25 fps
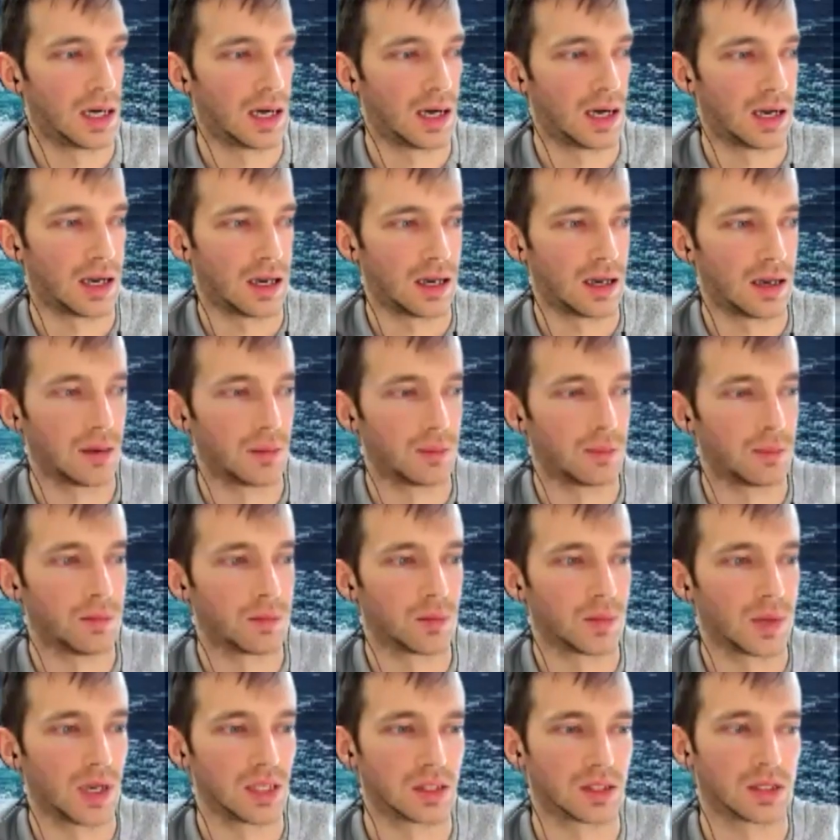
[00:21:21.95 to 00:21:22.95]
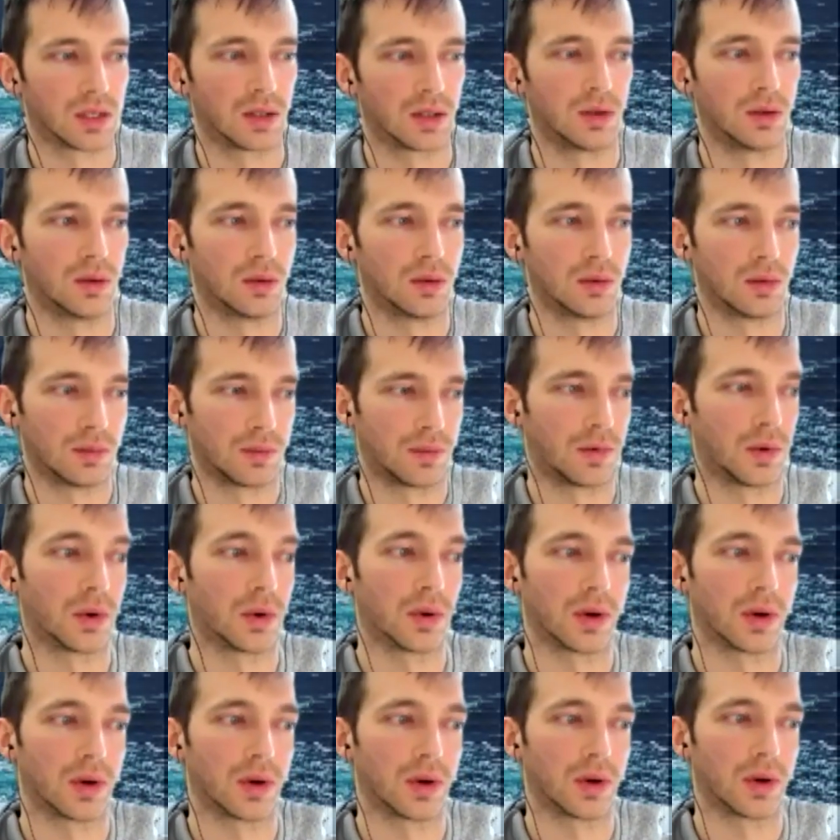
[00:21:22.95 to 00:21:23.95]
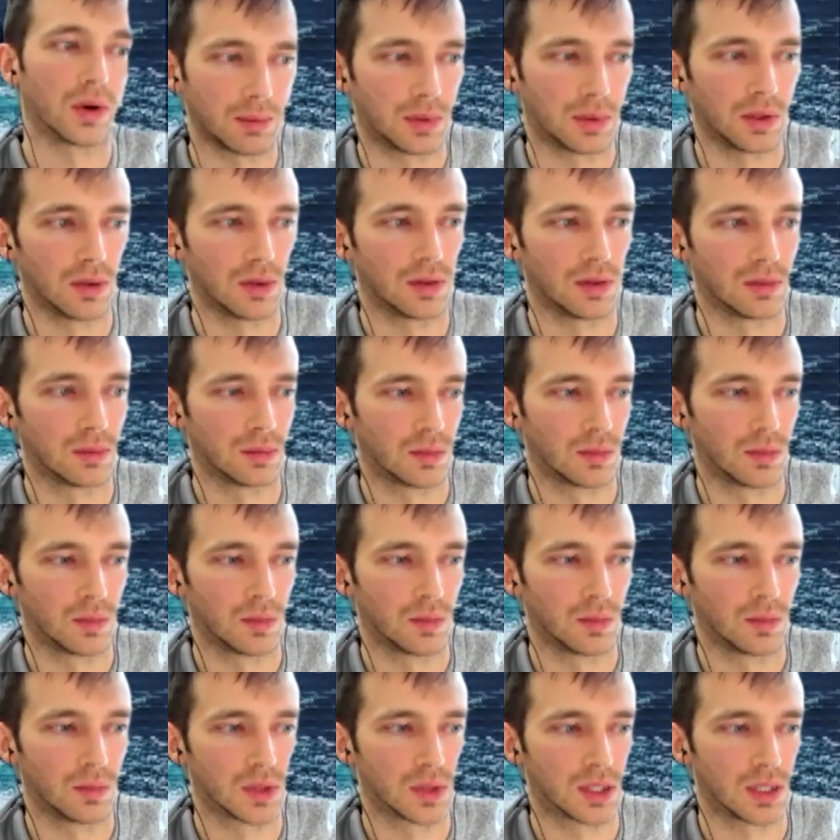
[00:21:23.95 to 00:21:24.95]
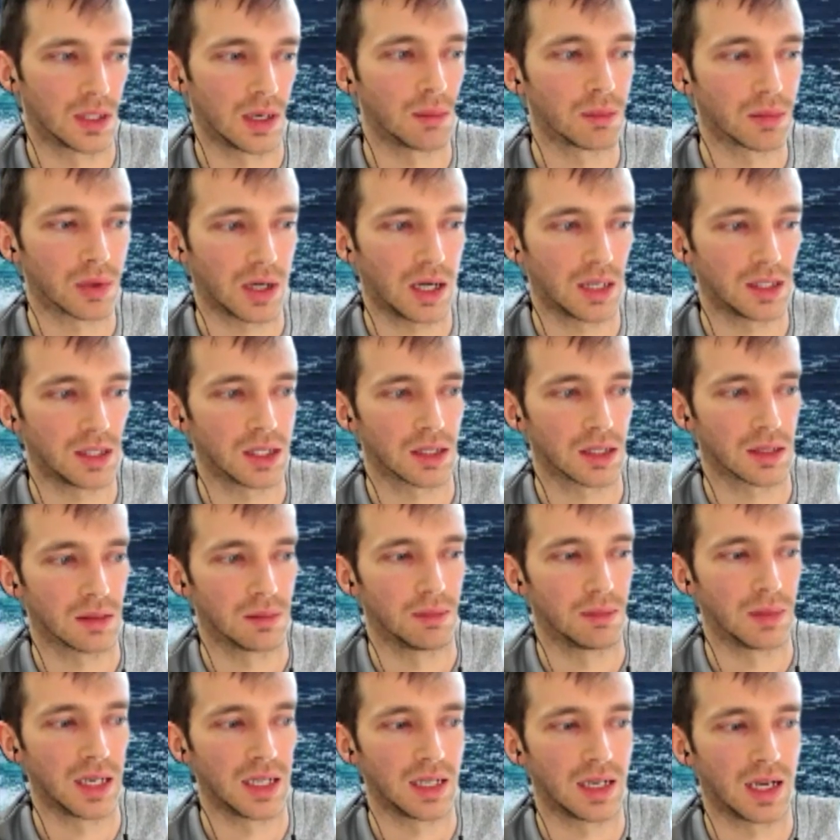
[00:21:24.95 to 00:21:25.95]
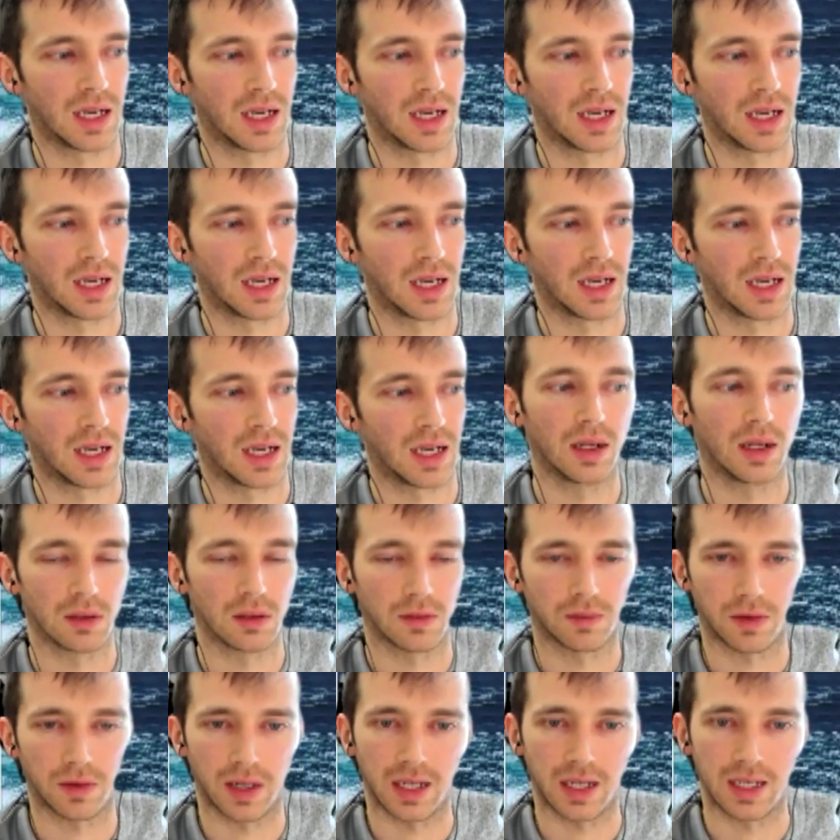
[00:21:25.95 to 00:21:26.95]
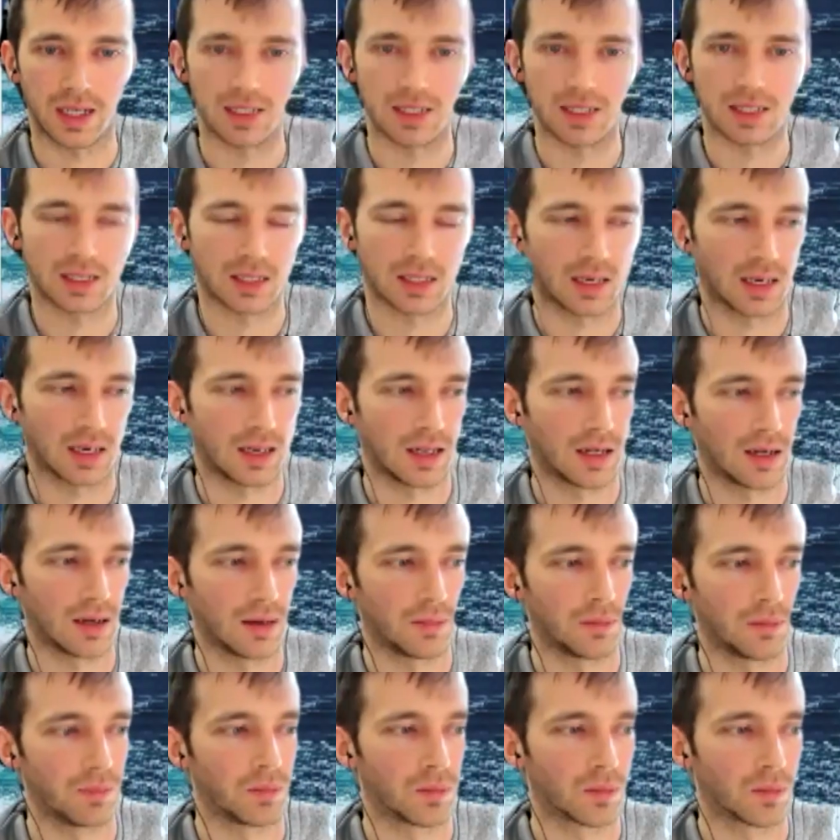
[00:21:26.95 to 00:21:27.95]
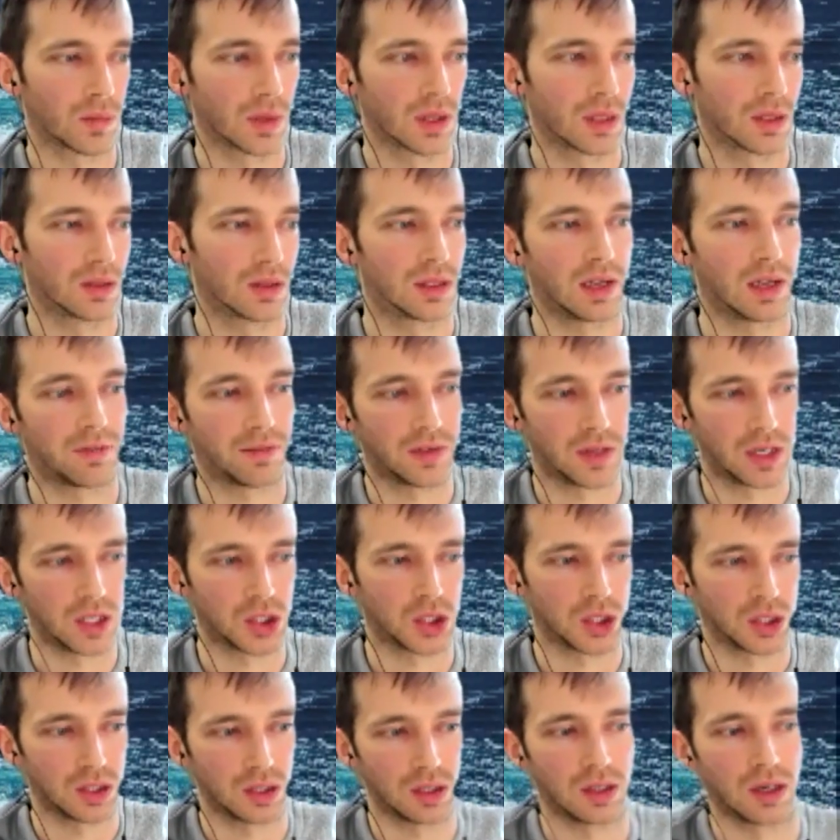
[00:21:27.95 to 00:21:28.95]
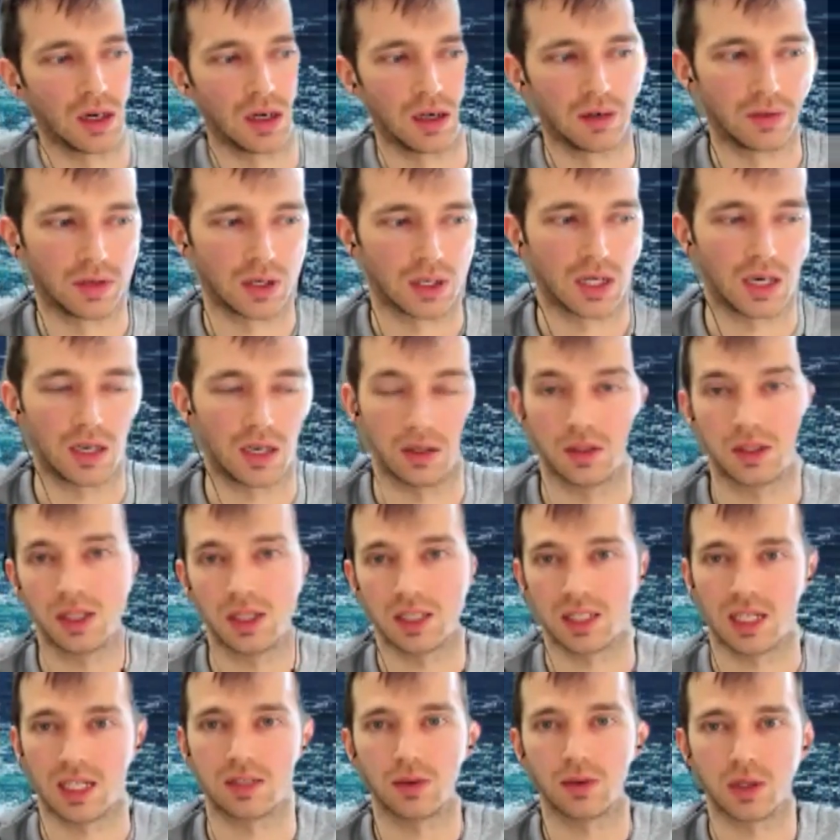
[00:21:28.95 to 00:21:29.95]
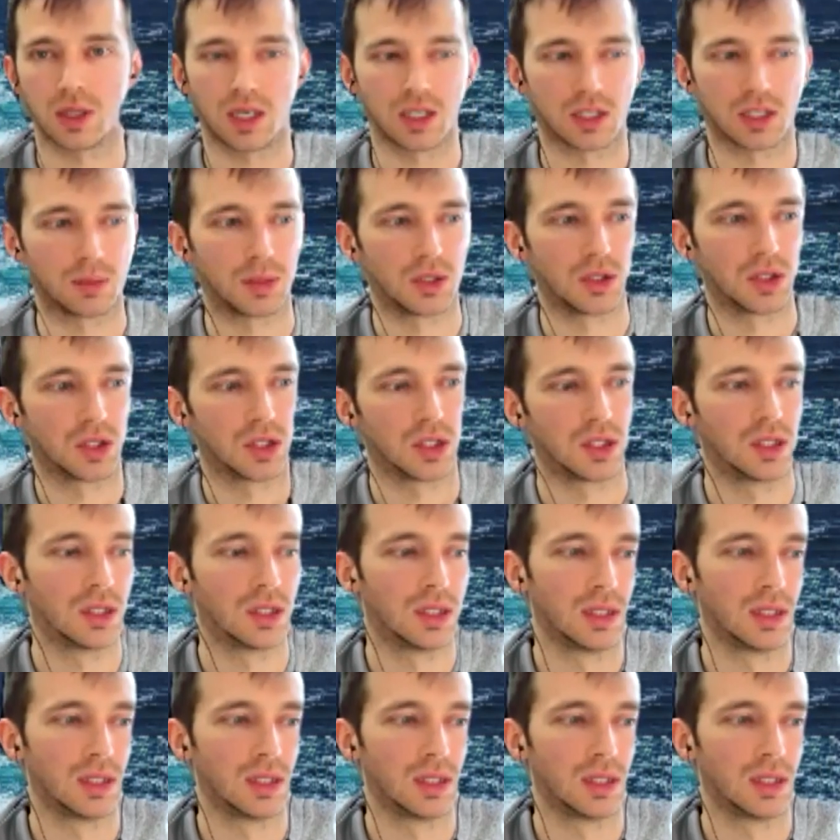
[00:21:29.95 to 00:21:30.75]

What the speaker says: And so, for example, some projects might have a really well-defined definition of a successful contribution.